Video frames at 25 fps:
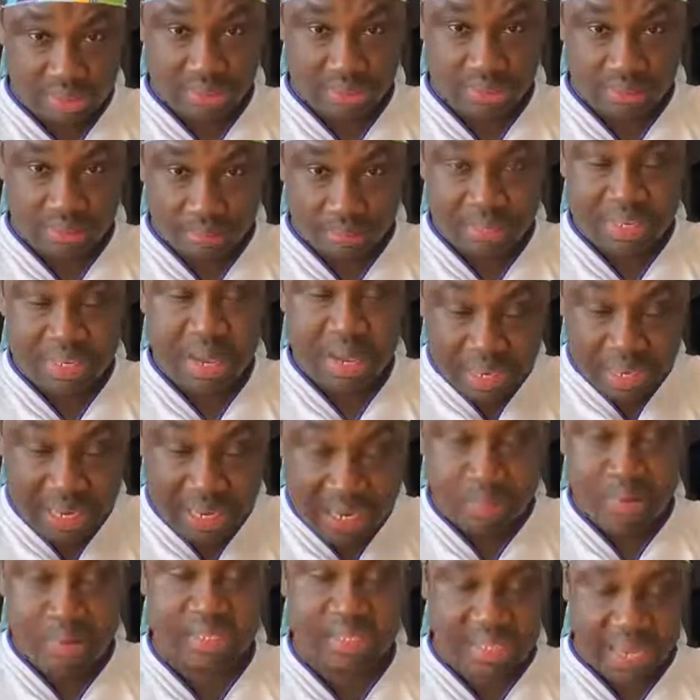The minimum
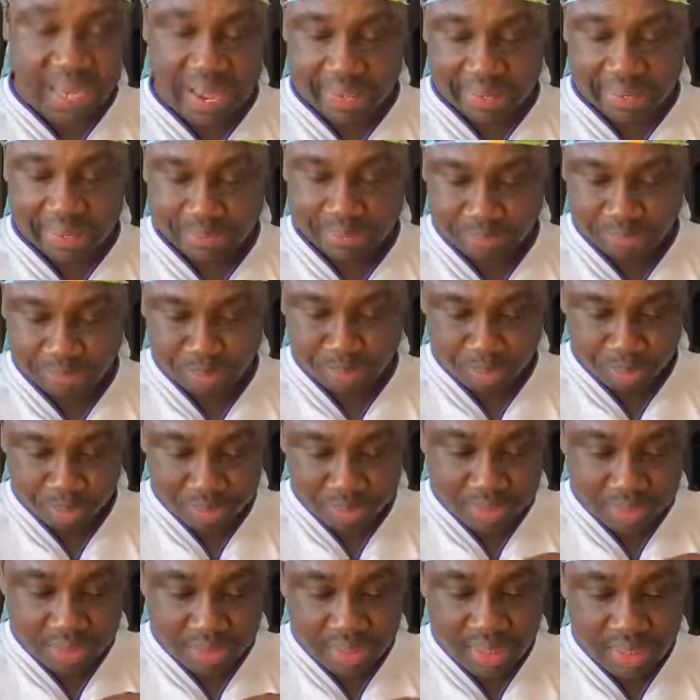say.
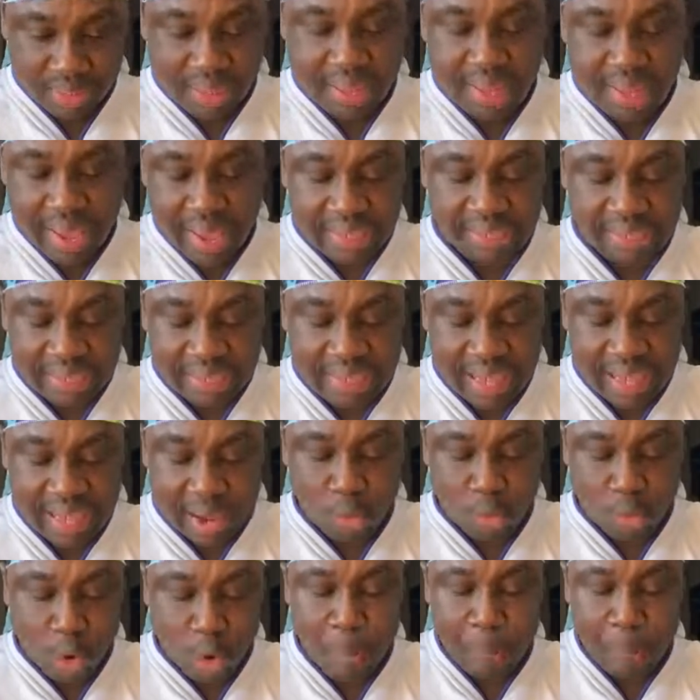As I said,
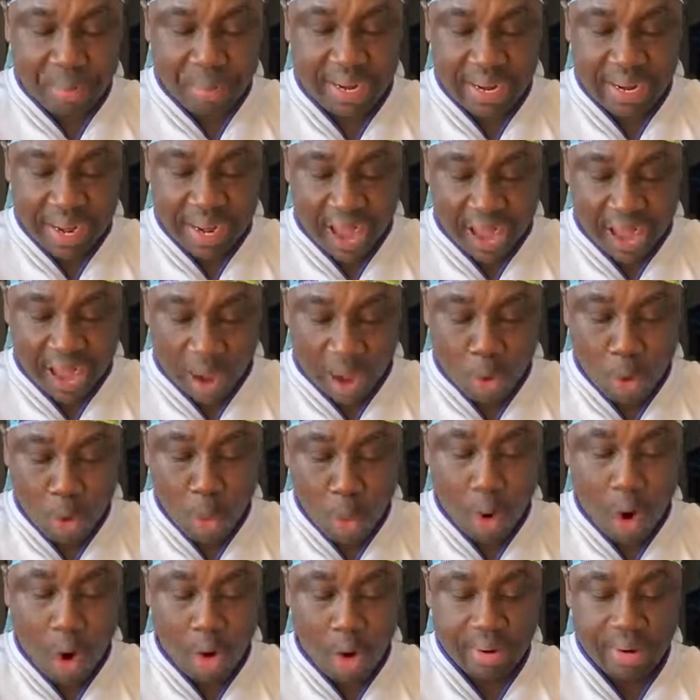company now
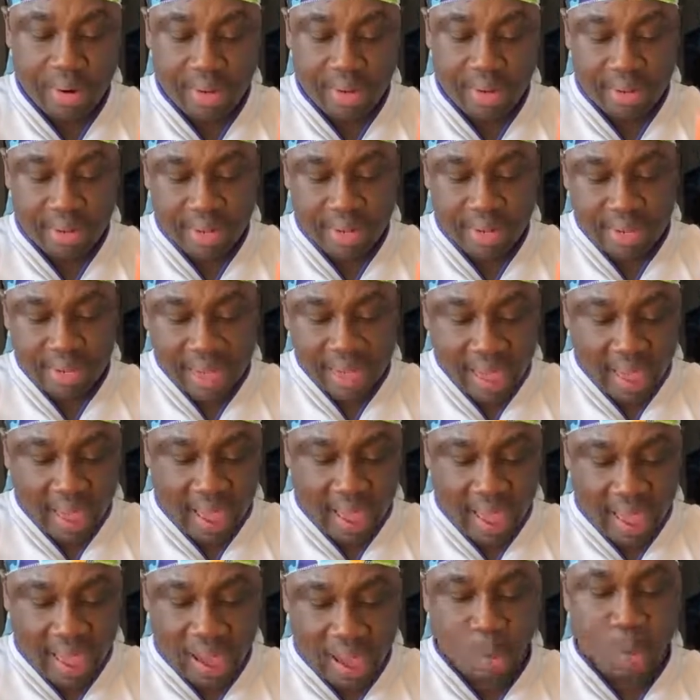or
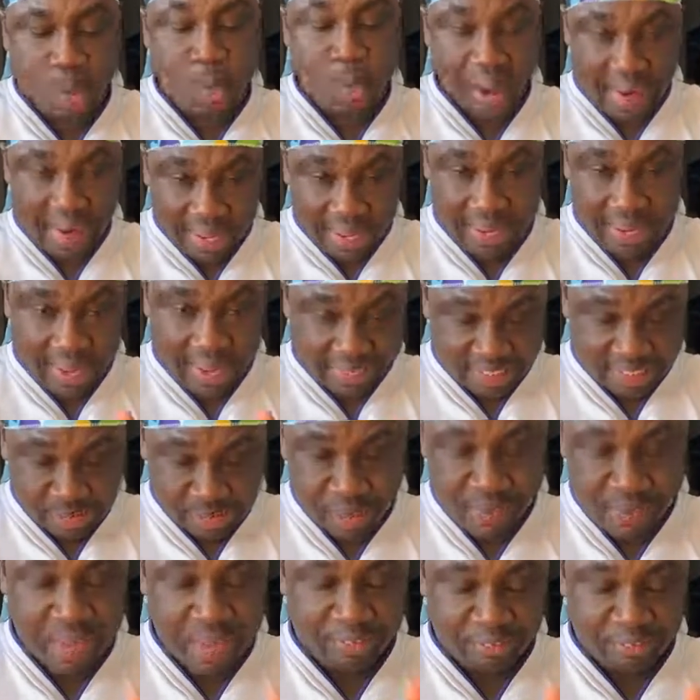working
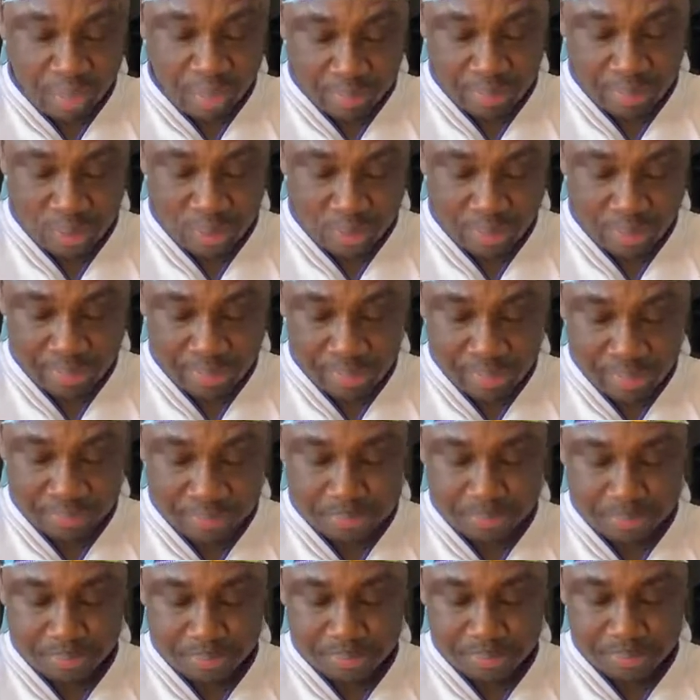experience from now.
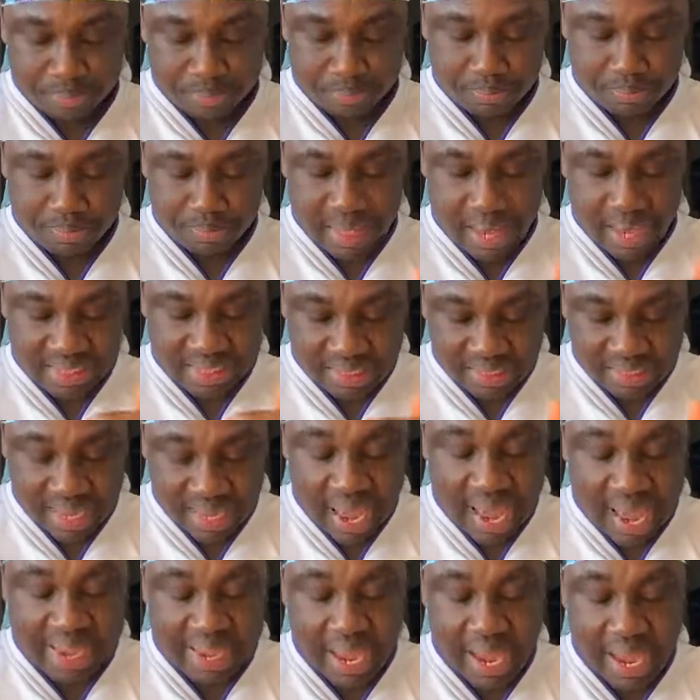As I said,
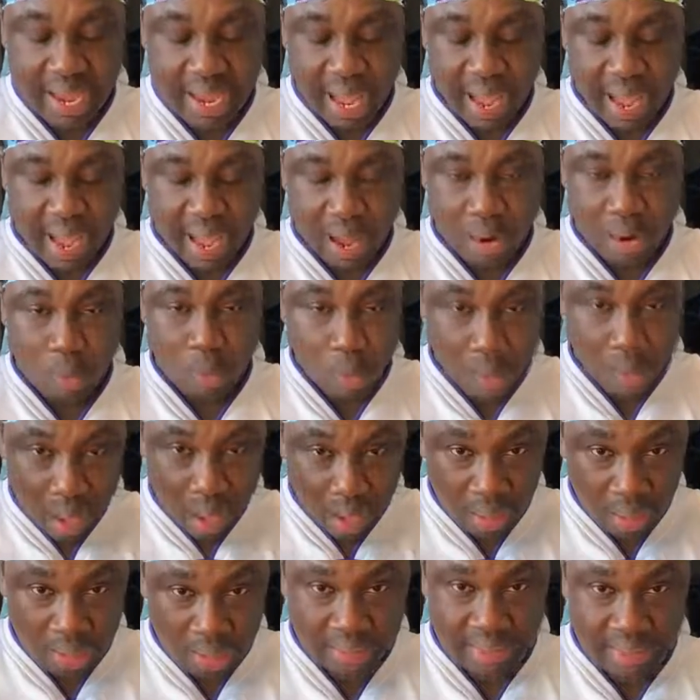a
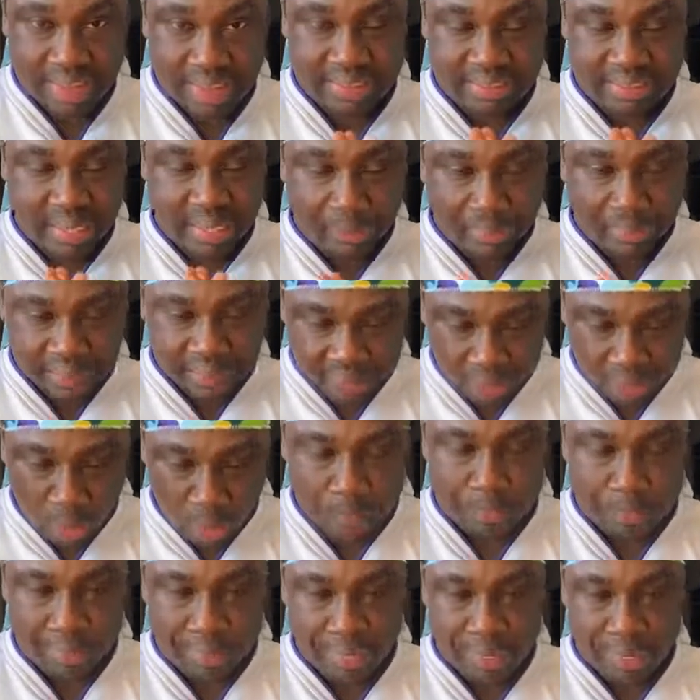well established
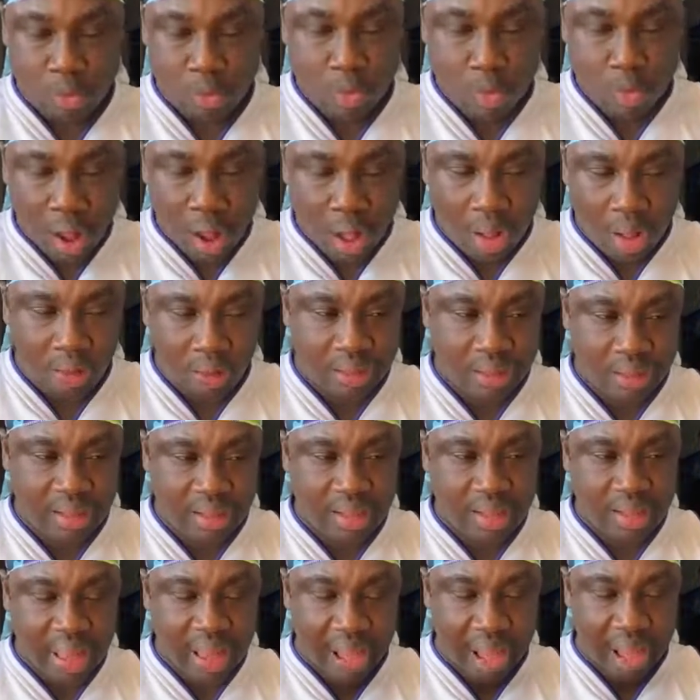company, well
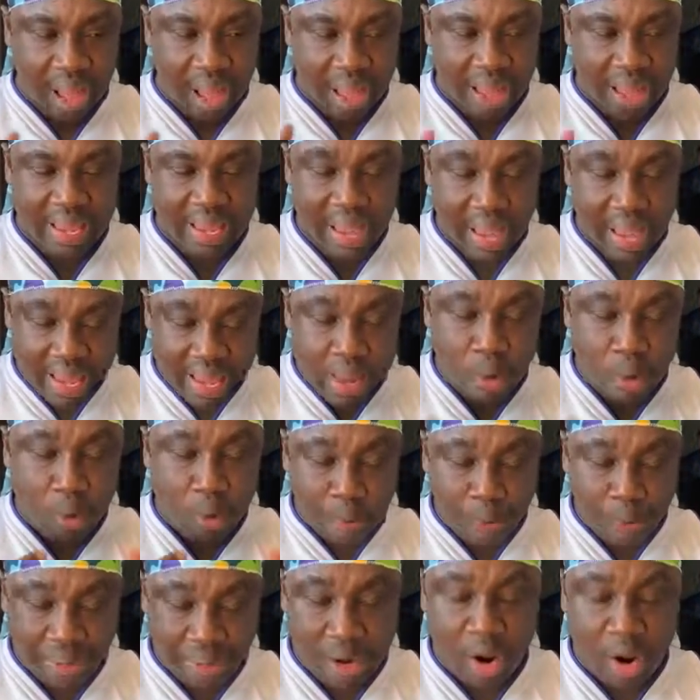a
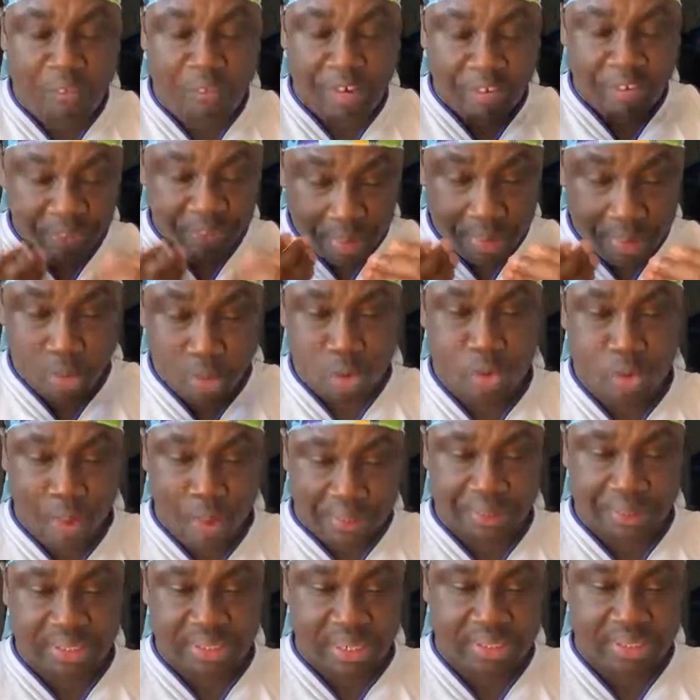company of a very good
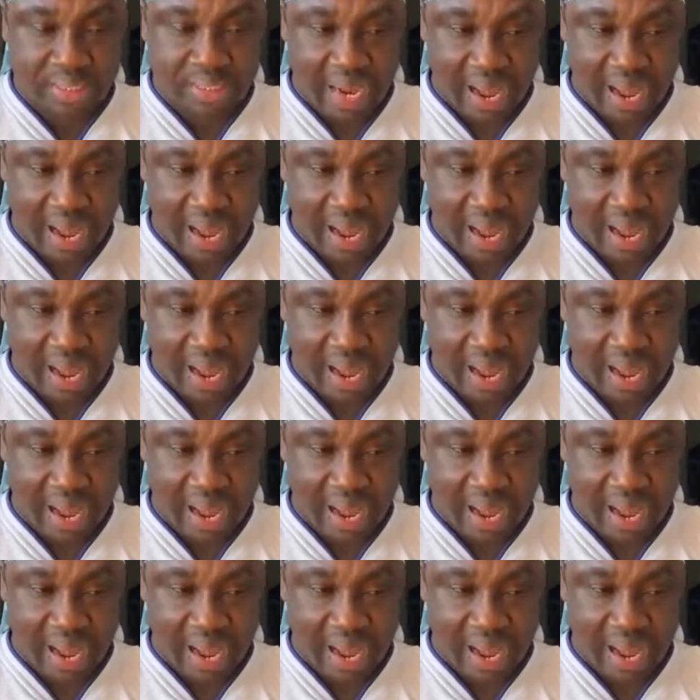reputation.